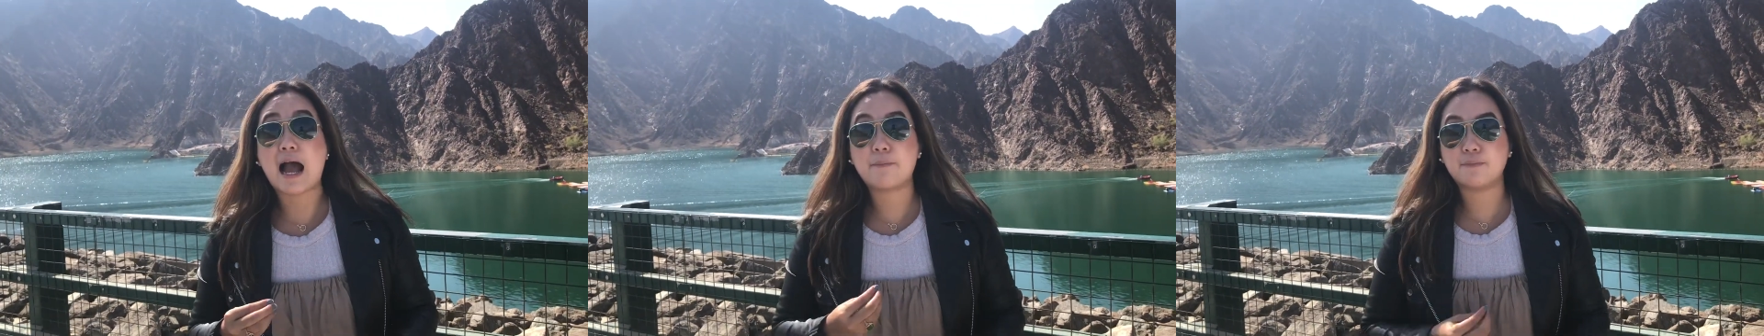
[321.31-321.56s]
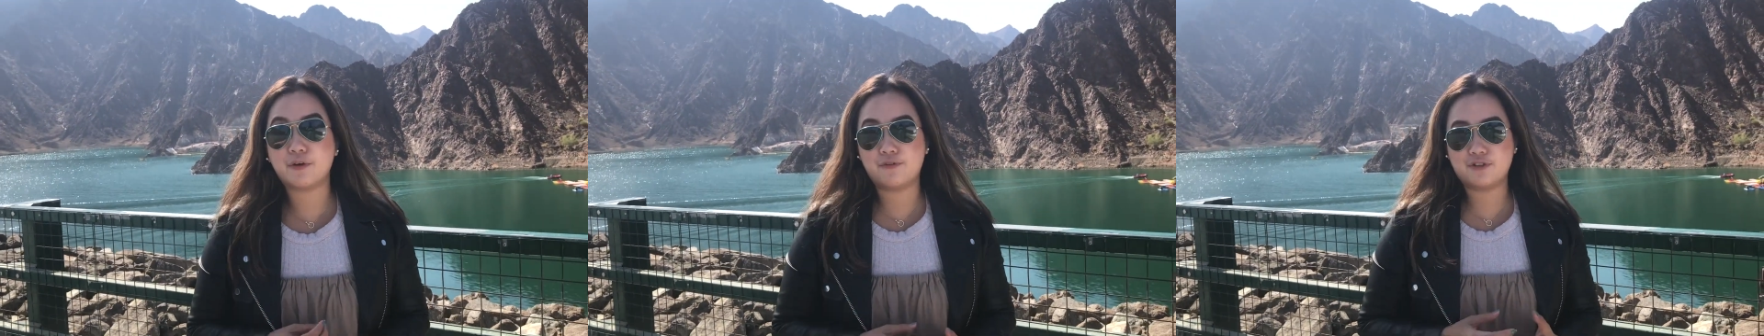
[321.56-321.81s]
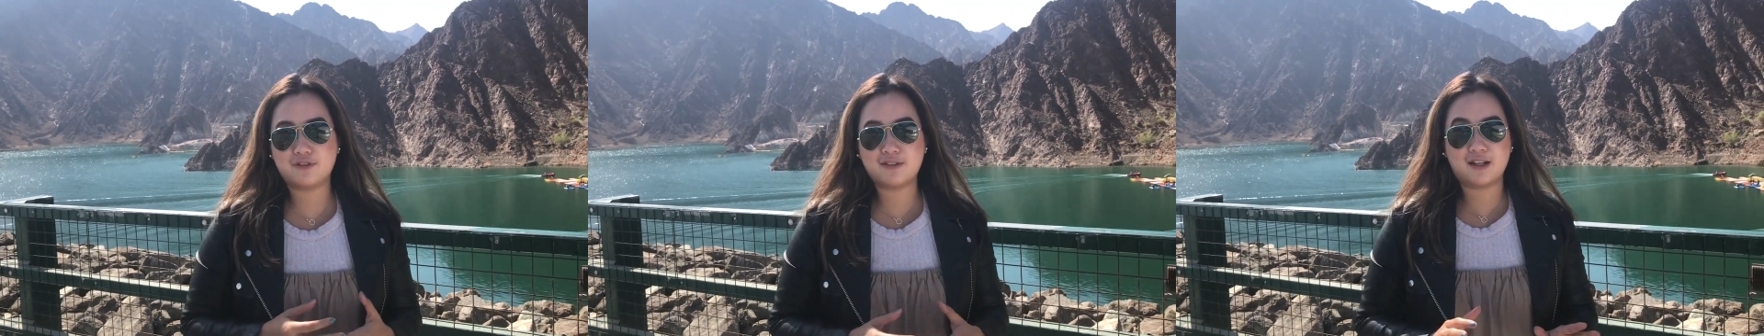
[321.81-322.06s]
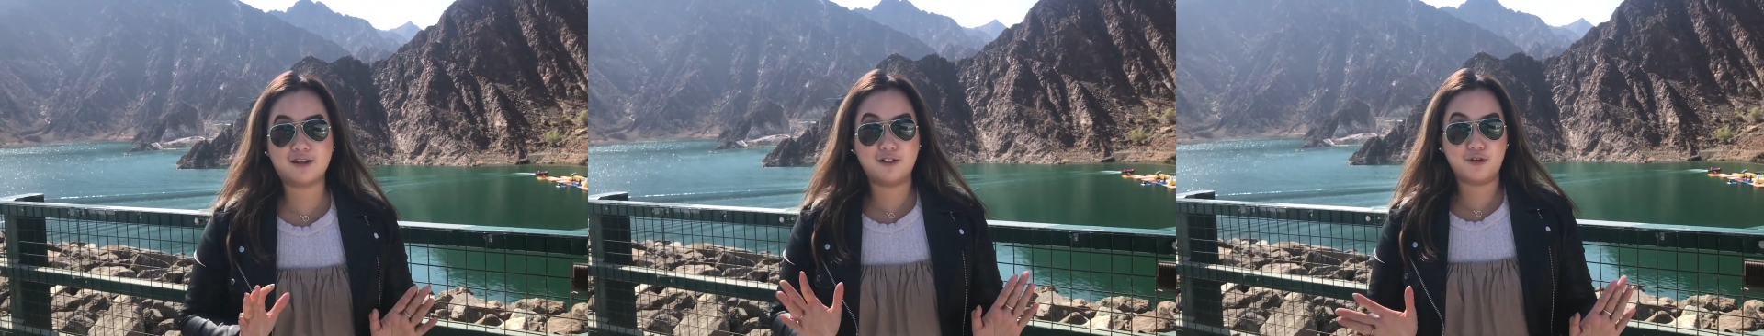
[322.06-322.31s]
I prefer to
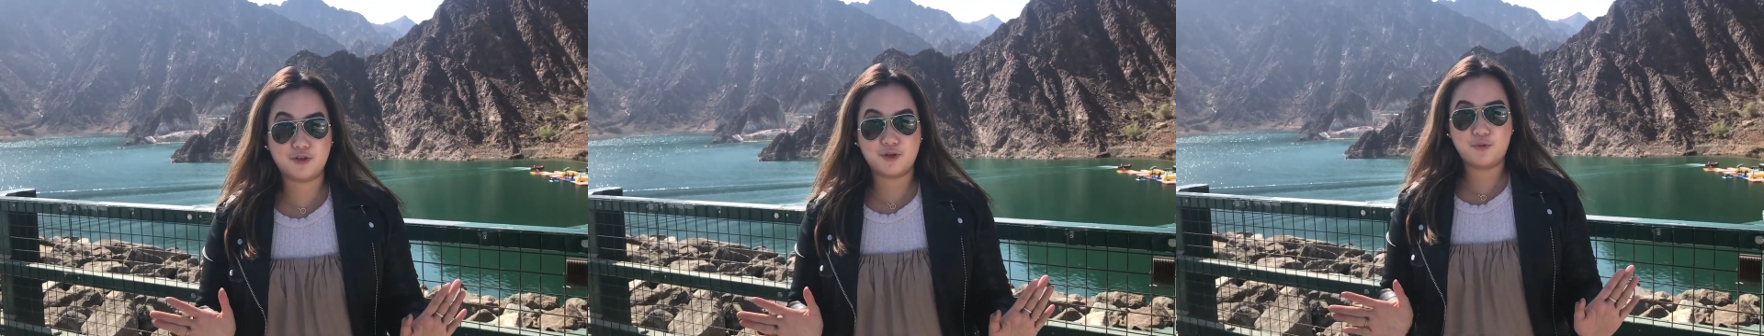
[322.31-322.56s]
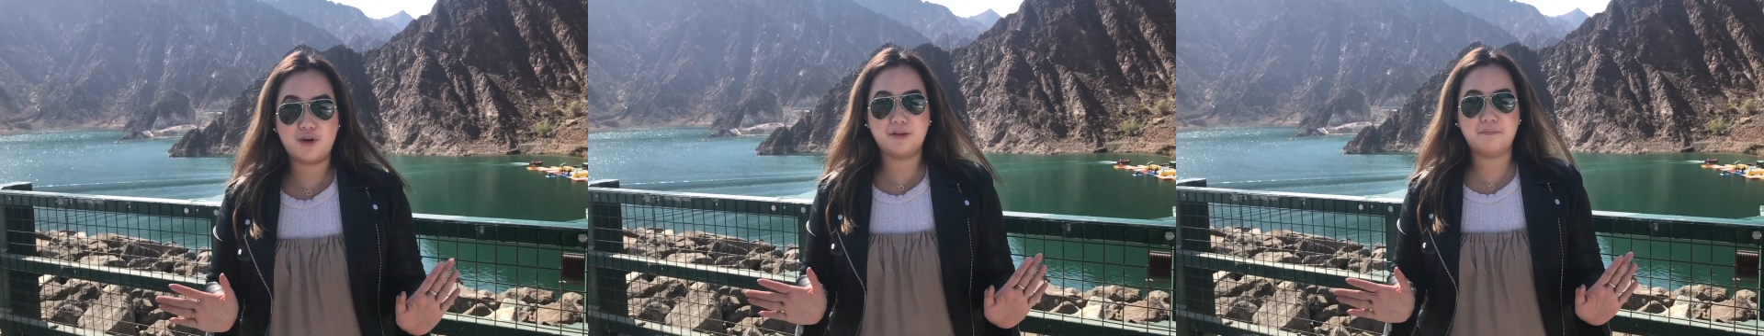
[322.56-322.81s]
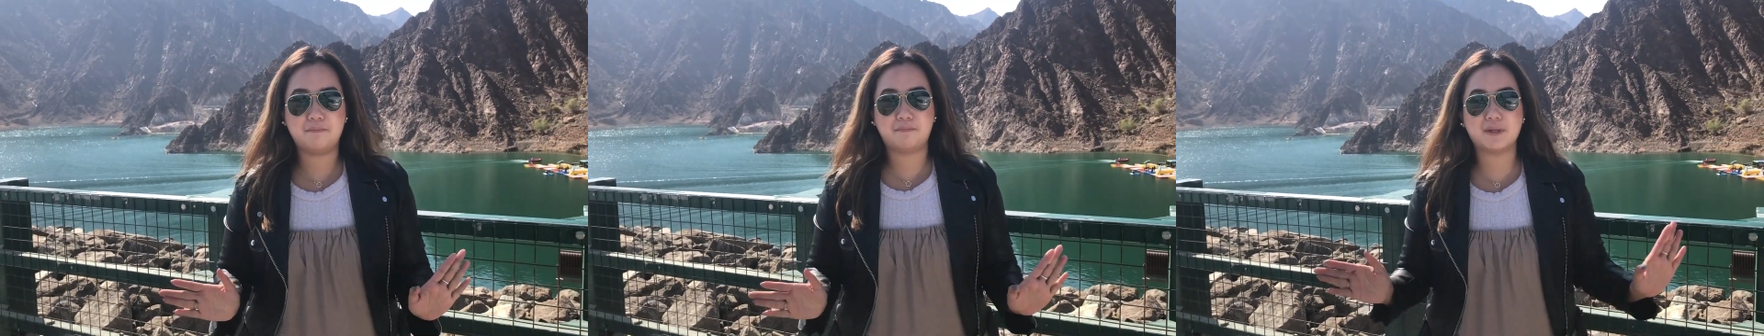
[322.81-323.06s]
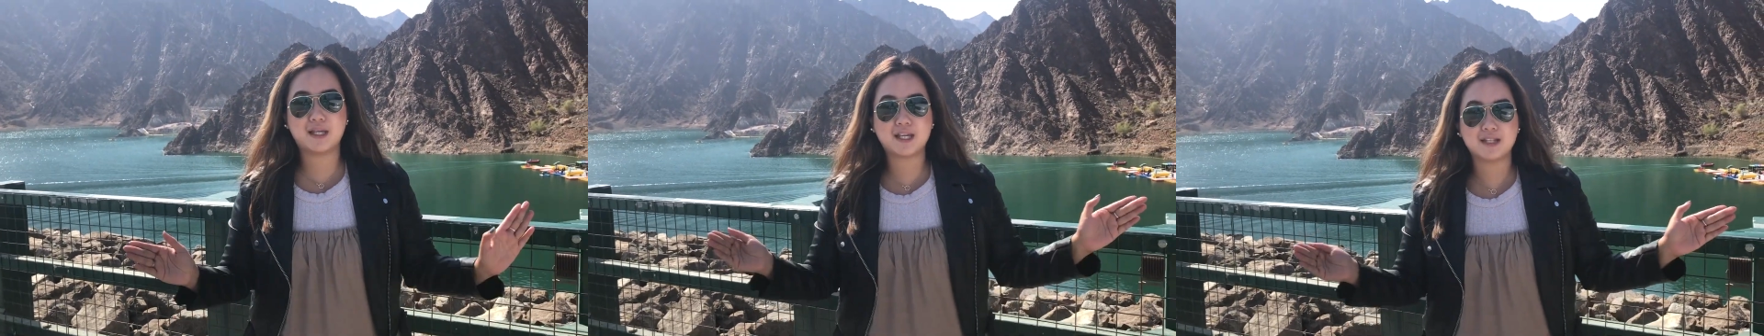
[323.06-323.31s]
take the longer one
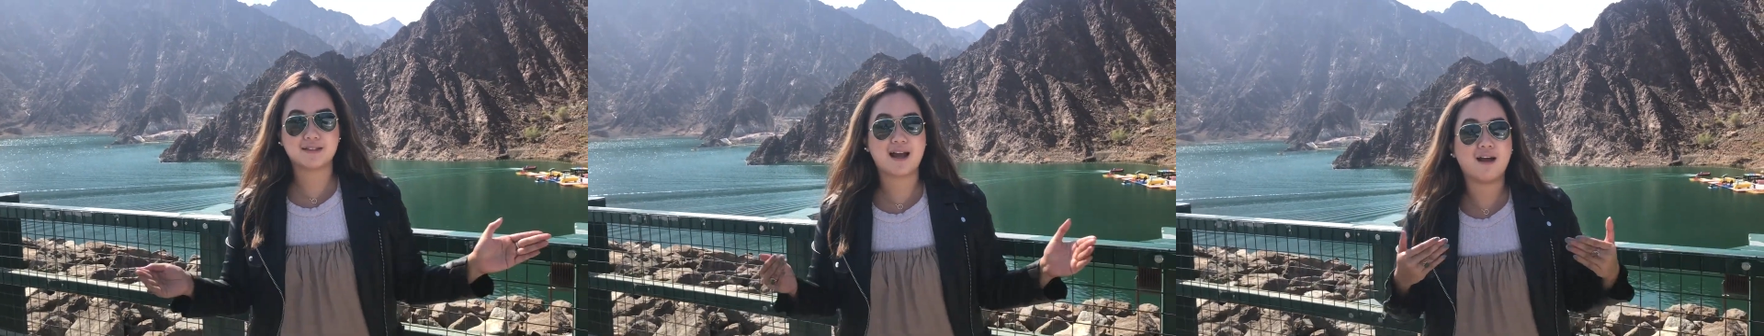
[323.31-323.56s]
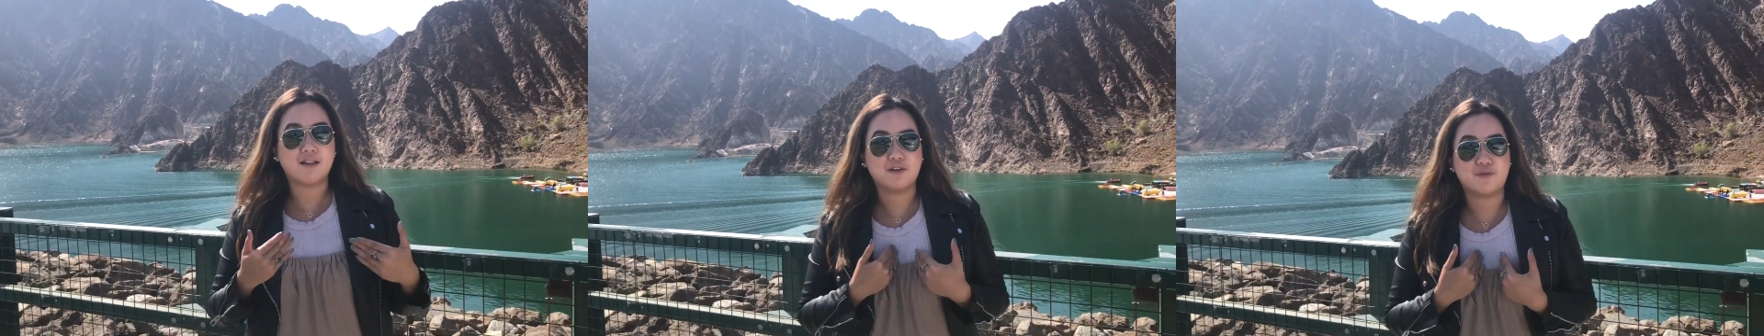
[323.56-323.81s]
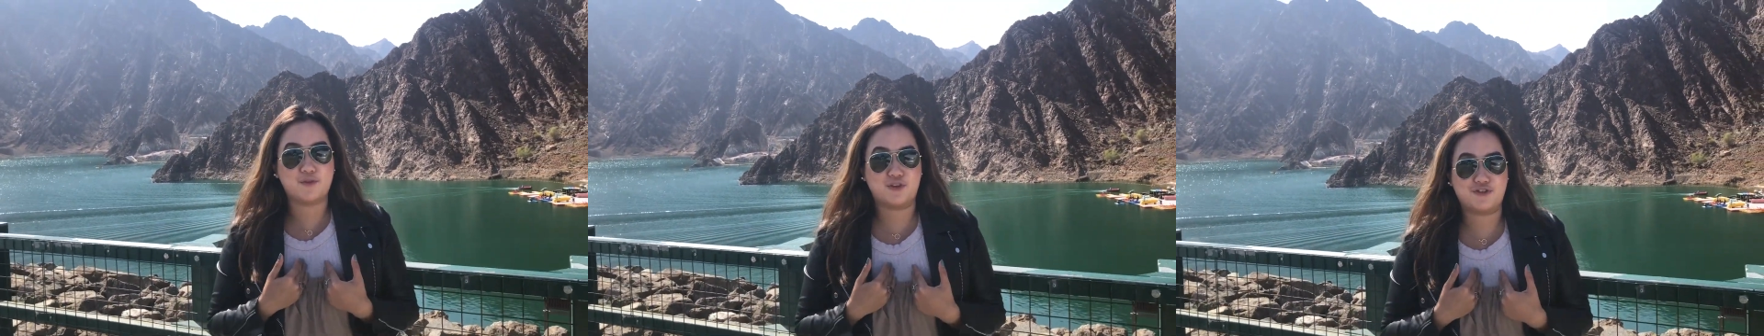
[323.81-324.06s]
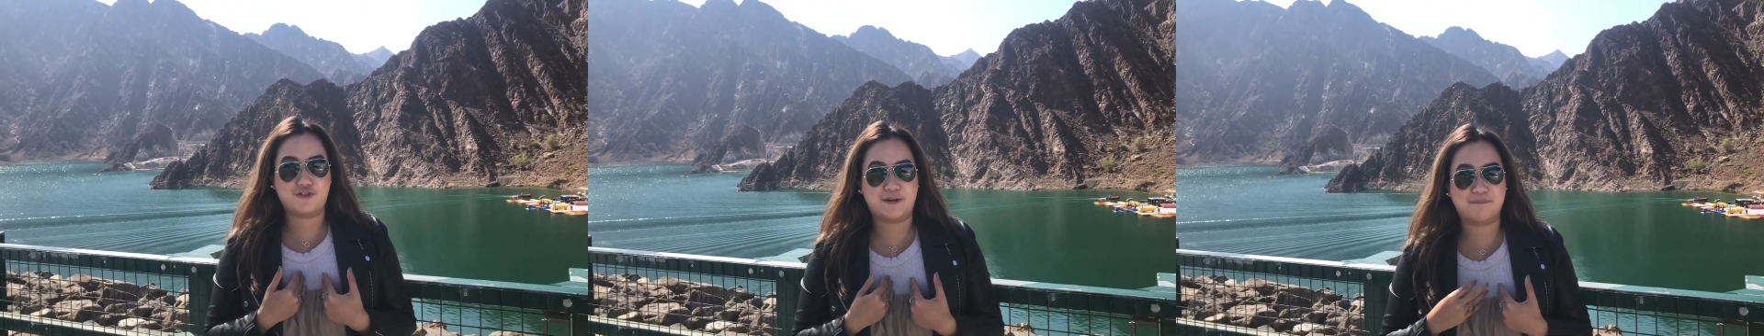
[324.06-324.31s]
because I love road
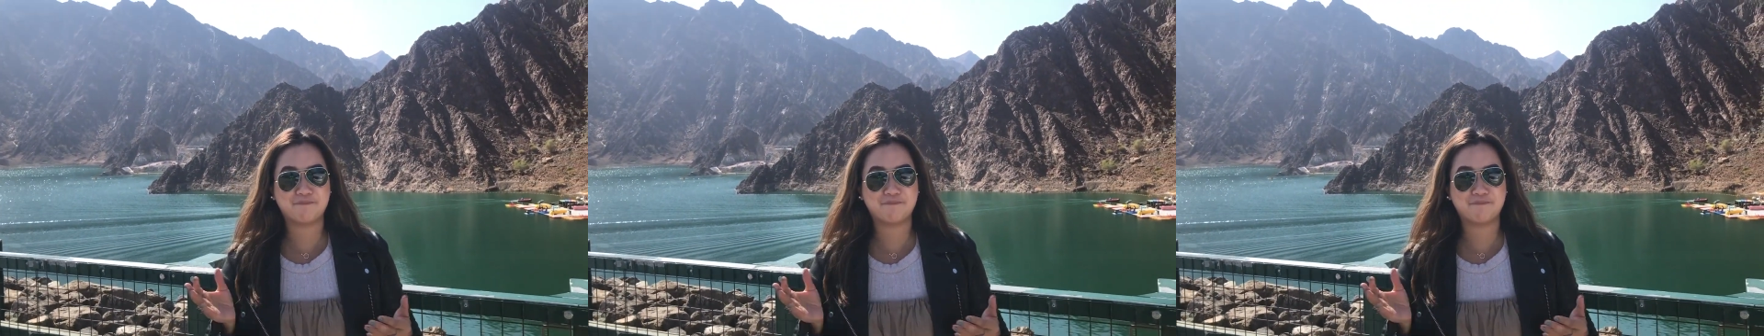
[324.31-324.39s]
trip.